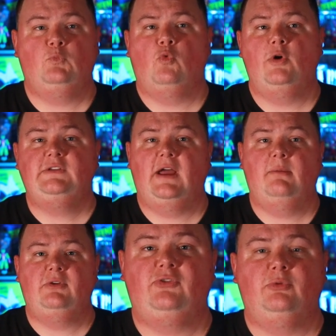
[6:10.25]
Roy
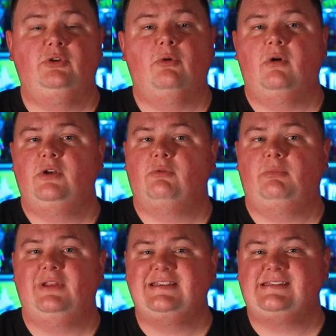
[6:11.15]
Thomas, who would go on to
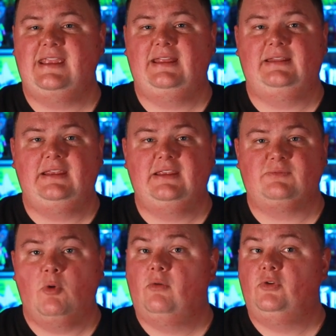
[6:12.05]
replace Stan Lee
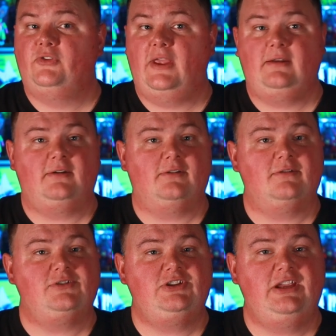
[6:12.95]
as Marvel's
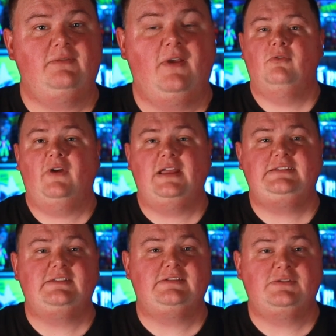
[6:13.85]
editor-in-chief,
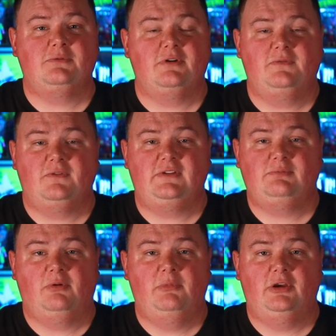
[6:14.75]
provides the story for this
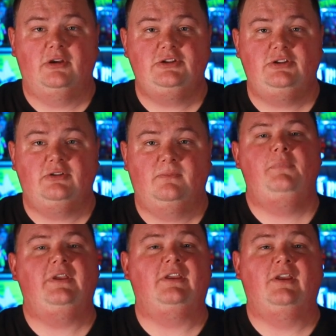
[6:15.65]
premiere issue.
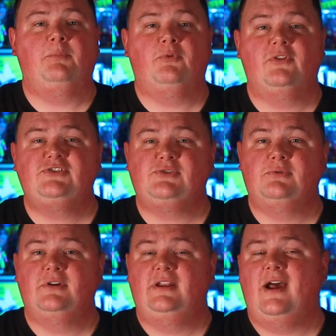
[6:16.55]
Picking up where the
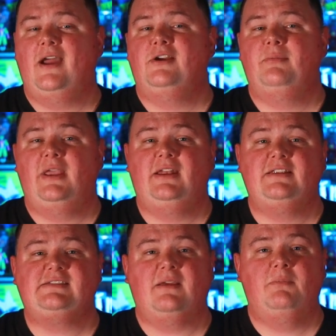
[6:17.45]
story in Iron Man
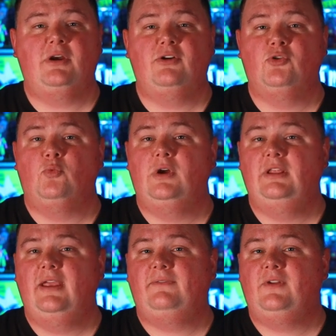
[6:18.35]
and Submariner
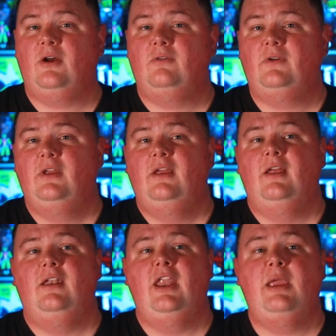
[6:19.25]
1 left off,
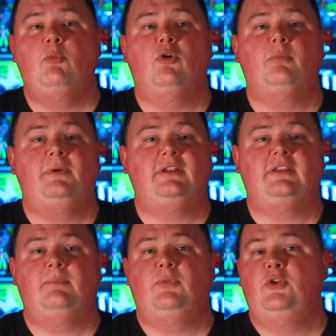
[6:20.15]
Namor
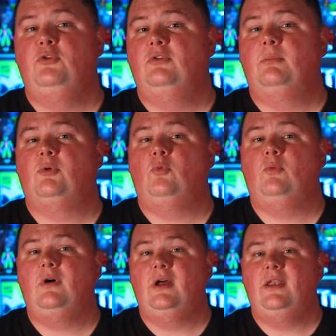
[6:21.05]
picked up the new
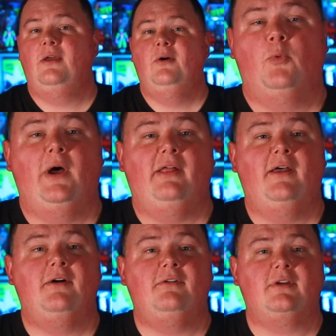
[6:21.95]
#1, while
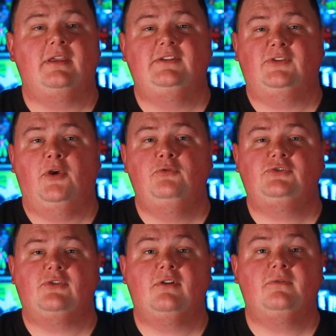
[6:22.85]
Hulk, his
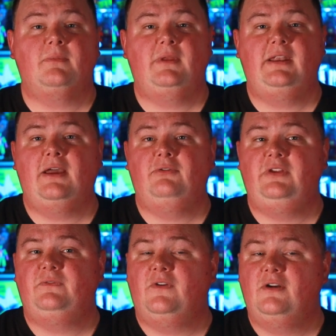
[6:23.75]
co-star from the
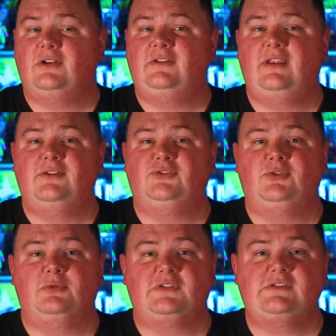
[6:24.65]
now-defunct Tales
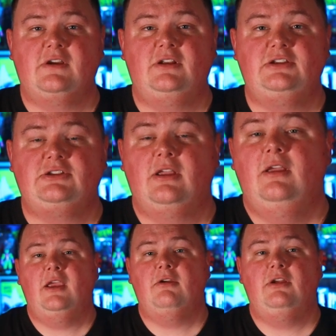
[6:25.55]
to Astonish,
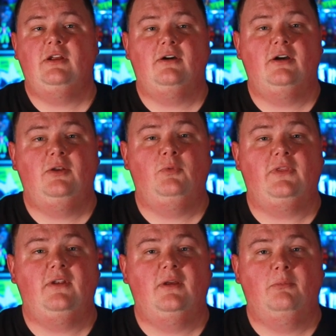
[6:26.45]
carried on
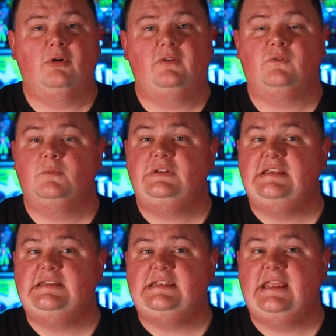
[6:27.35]
with the numbering from
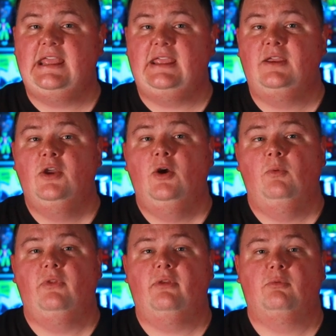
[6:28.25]
TTA
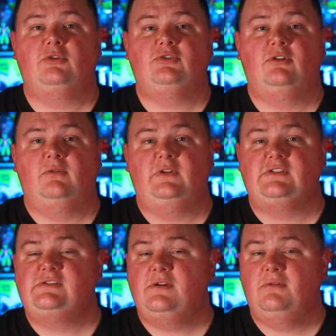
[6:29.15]
with the return of
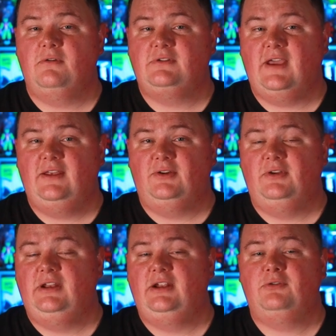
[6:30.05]
his solo
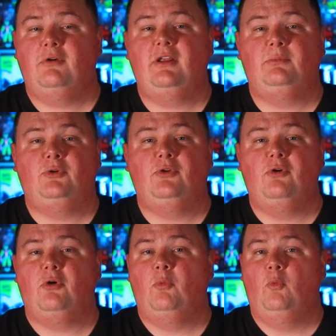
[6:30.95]
title in Incredible
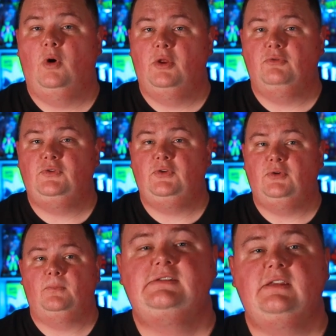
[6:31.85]
Hulk
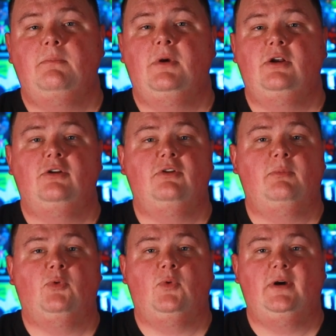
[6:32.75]
102. Submariner
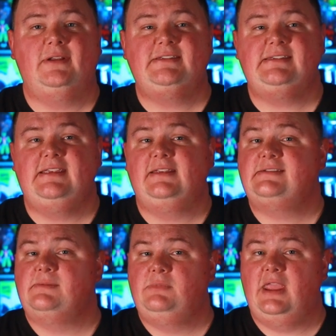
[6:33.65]
#1 is seeing
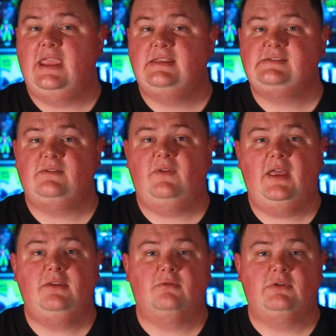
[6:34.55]
some gains in
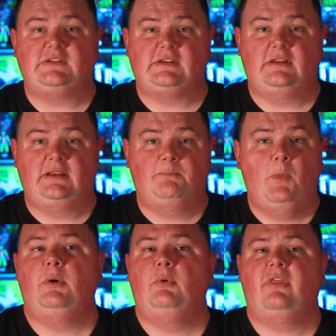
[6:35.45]
value recently,
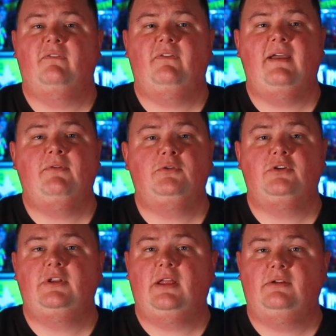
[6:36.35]
but with a
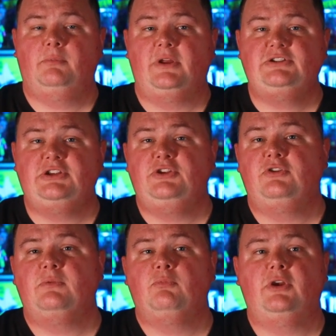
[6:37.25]
$500 budget,
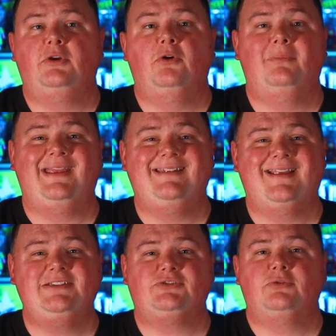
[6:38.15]
you can bring home a
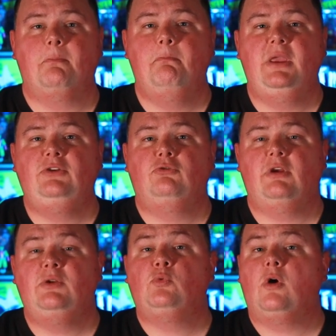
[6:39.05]
nicer
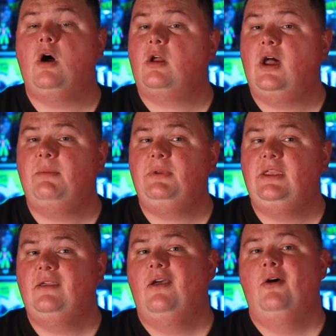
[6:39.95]
mid-grade raw
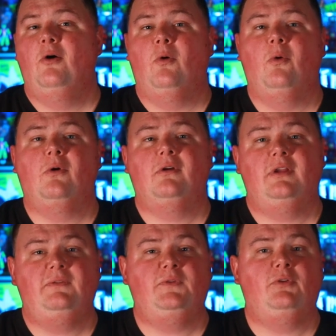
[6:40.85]
copy, or
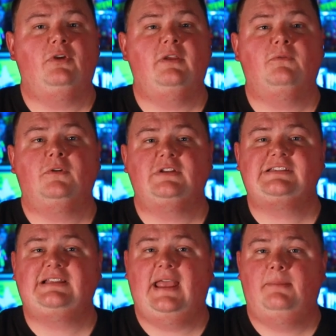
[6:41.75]
if you're looking for a
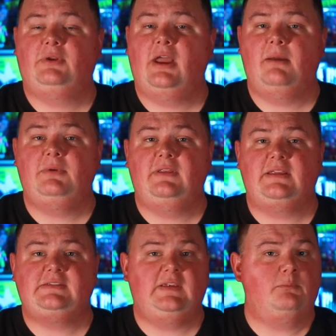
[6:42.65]
slabbed copy in
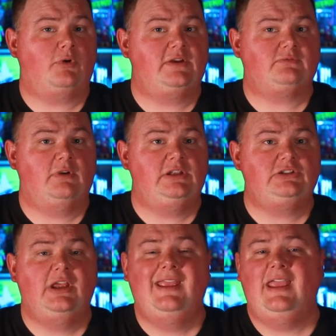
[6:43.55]
that same price
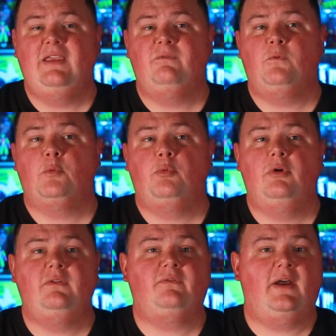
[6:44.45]
range, a
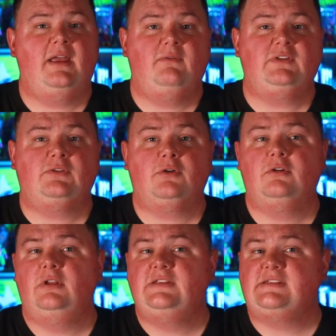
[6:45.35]
4.5 is
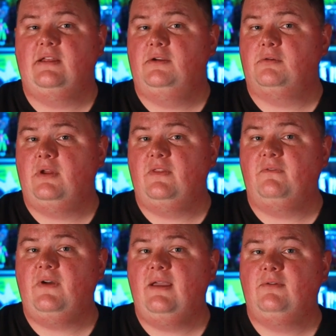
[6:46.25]
currently selling around the
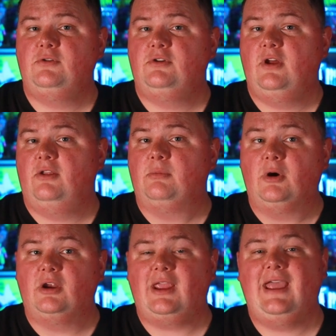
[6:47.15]
$500
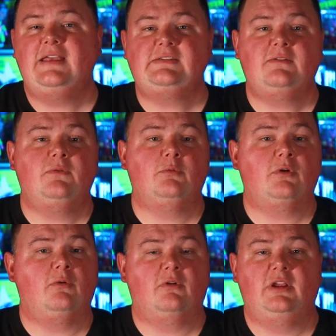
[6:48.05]
mark as of the
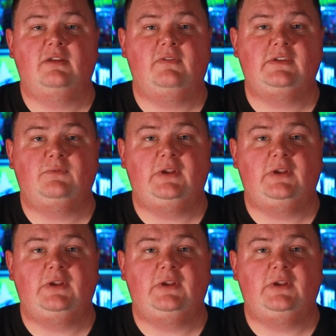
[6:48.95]
recording of this